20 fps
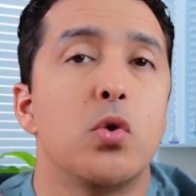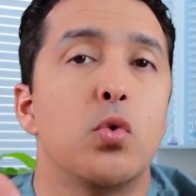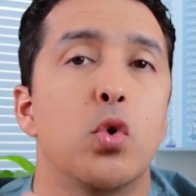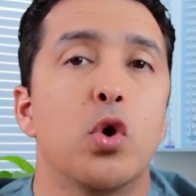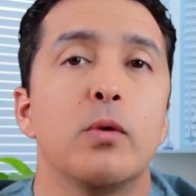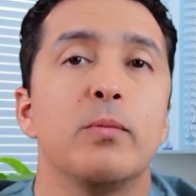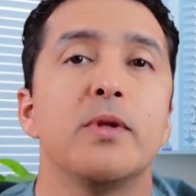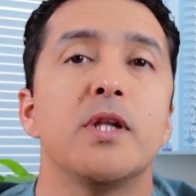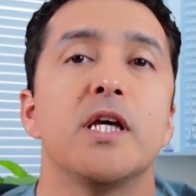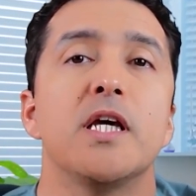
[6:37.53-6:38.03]

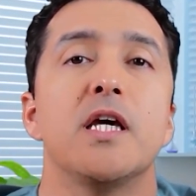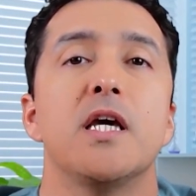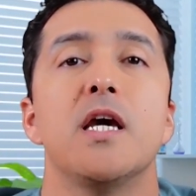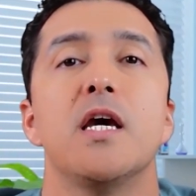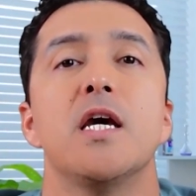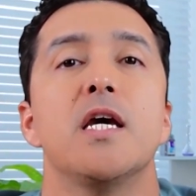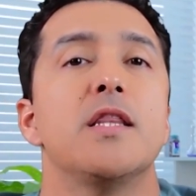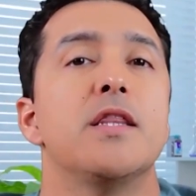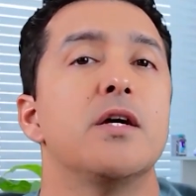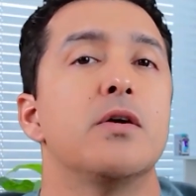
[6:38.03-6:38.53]

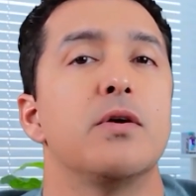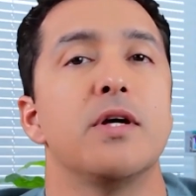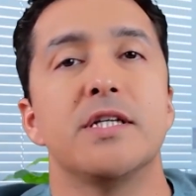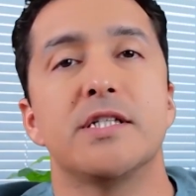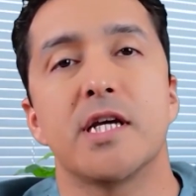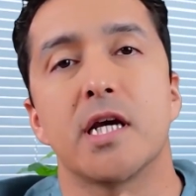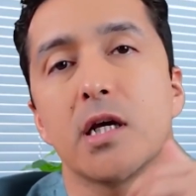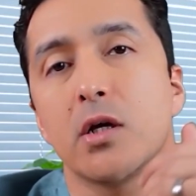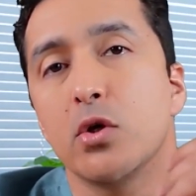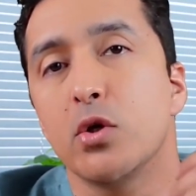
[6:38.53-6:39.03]
Normally, there
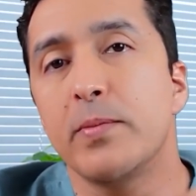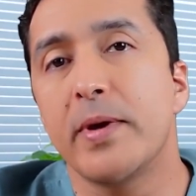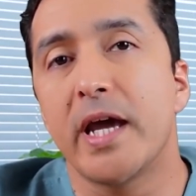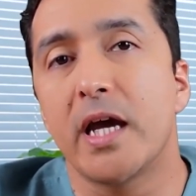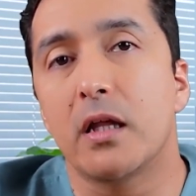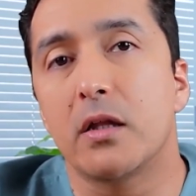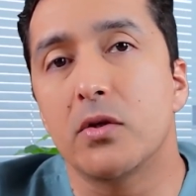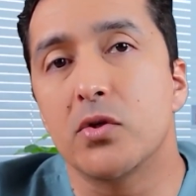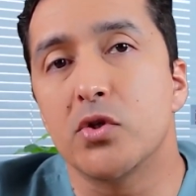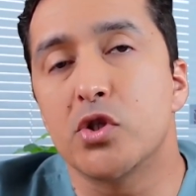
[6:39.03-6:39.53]
is a good
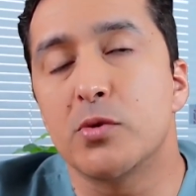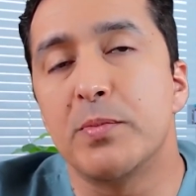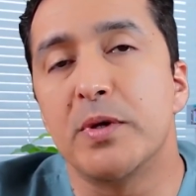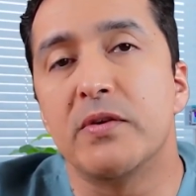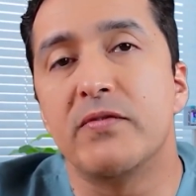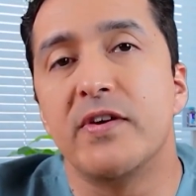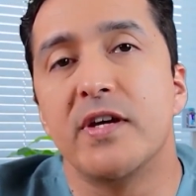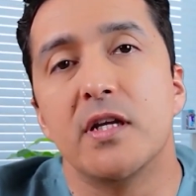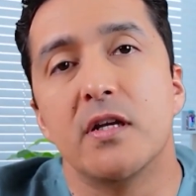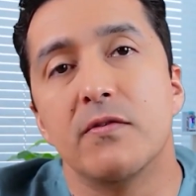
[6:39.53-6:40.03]
balance
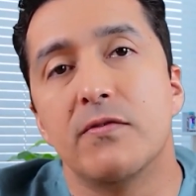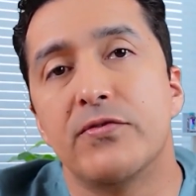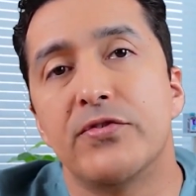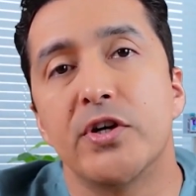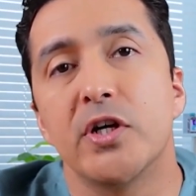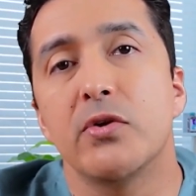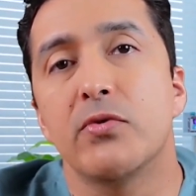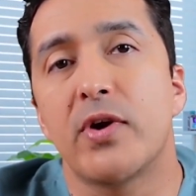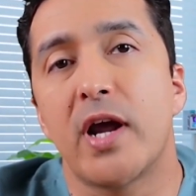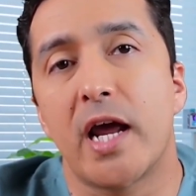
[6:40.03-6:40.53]
between the
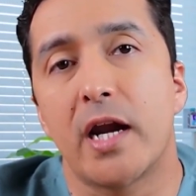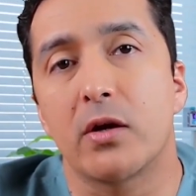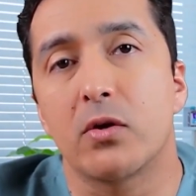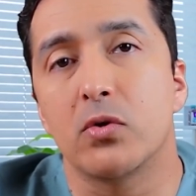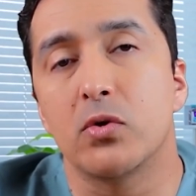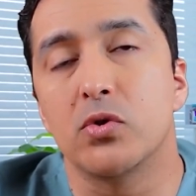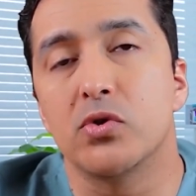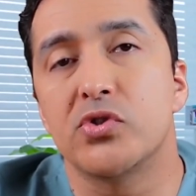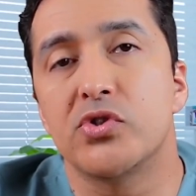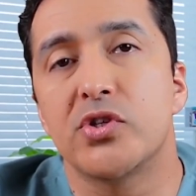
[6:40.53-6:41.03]
free
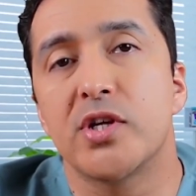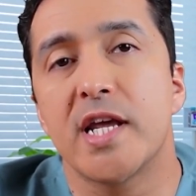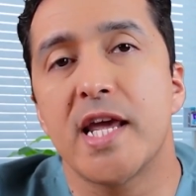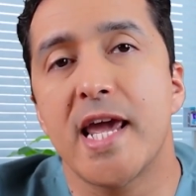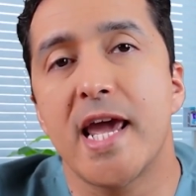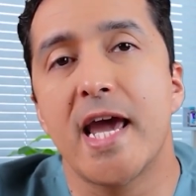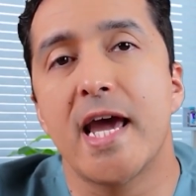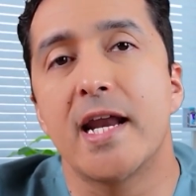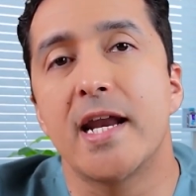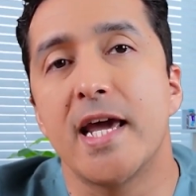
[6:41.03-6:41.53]
radicals
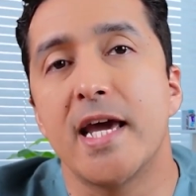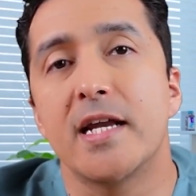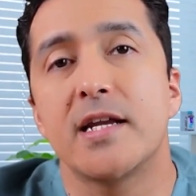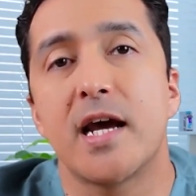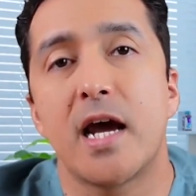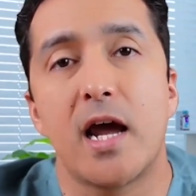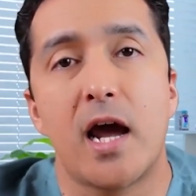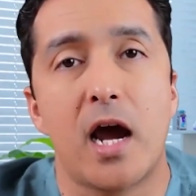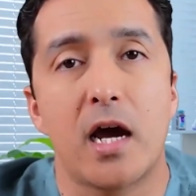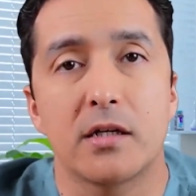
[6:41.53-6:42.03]
and
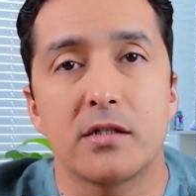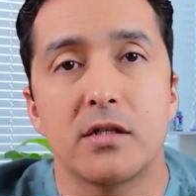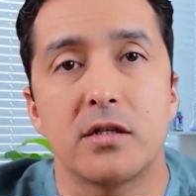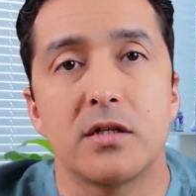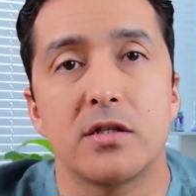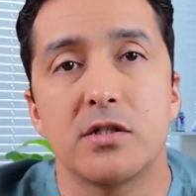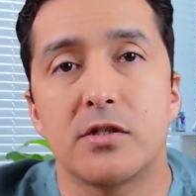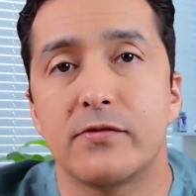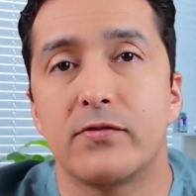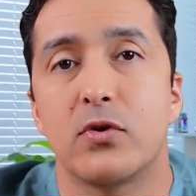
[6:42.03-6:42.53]

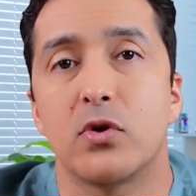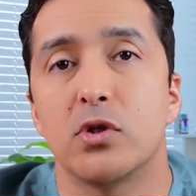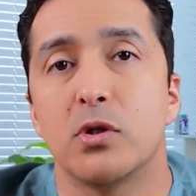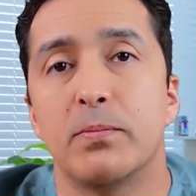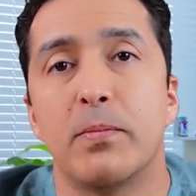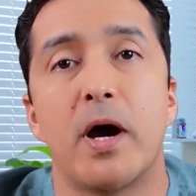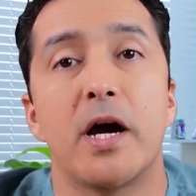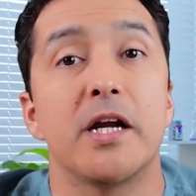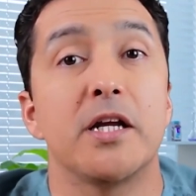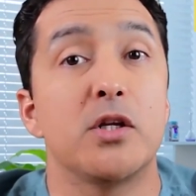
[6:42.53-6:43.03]
antioxidants for the
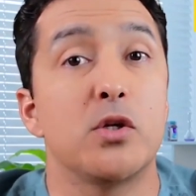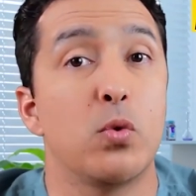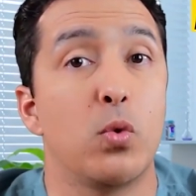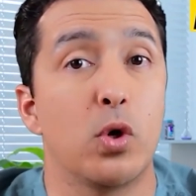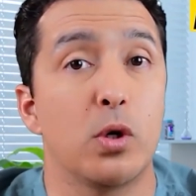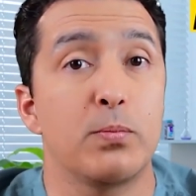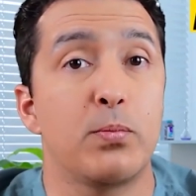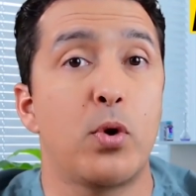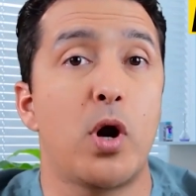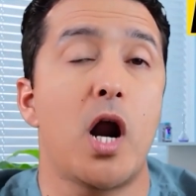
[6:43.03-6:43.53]
body to
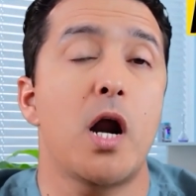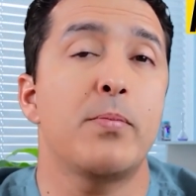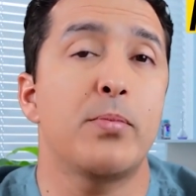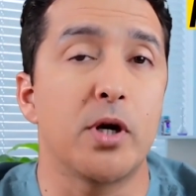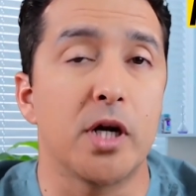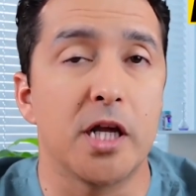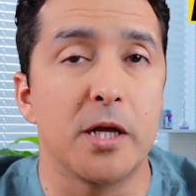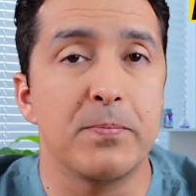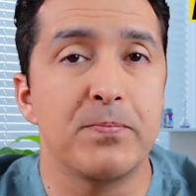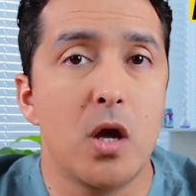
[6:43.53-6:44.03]
work
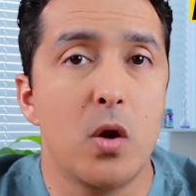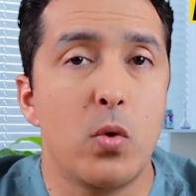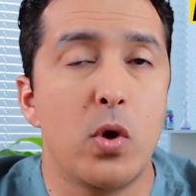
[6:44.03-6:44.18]
properly.